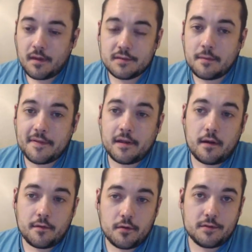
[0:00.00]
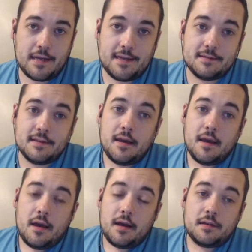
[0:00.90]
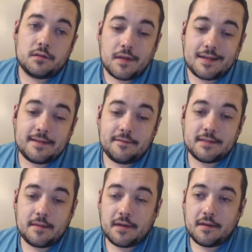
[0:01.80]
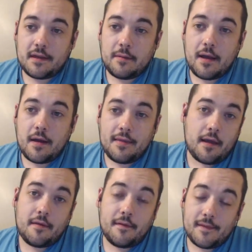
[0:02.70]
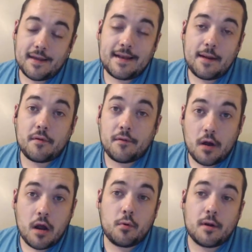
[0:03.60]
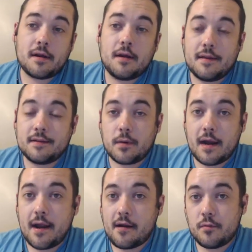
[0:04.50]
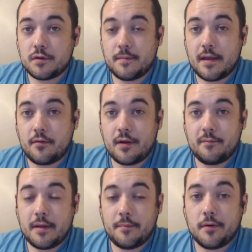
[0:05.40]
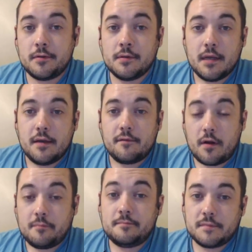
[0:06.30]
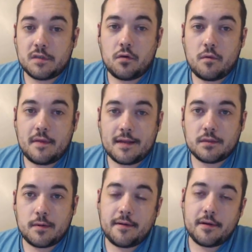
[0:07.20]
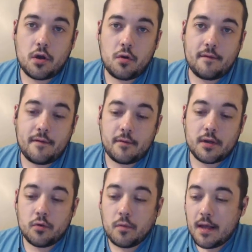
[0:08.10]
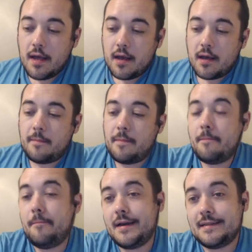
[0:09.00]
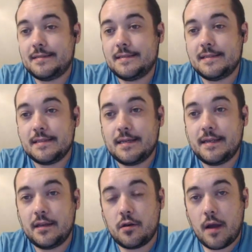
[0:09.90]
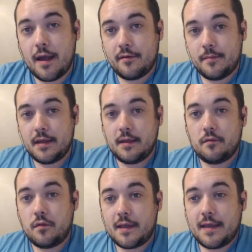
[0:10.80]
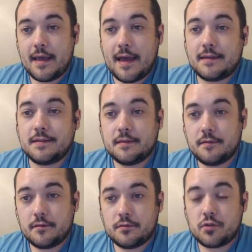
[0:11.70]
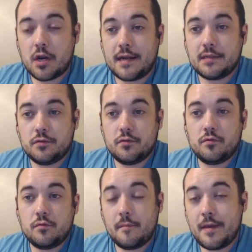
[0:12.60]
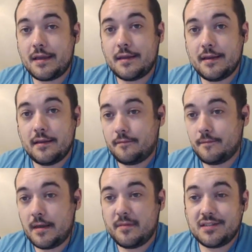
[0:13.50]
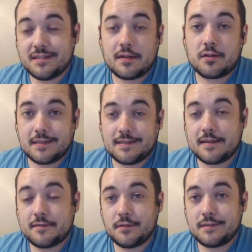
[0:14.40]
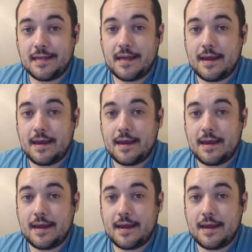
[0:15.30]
something along those lines. So that's definitely something to think about. Like I said, I prefer Upwork. That's where I hire most of my creative people from. So that's where I would go if I were you. But I would be looking at trying to make images that are successful stand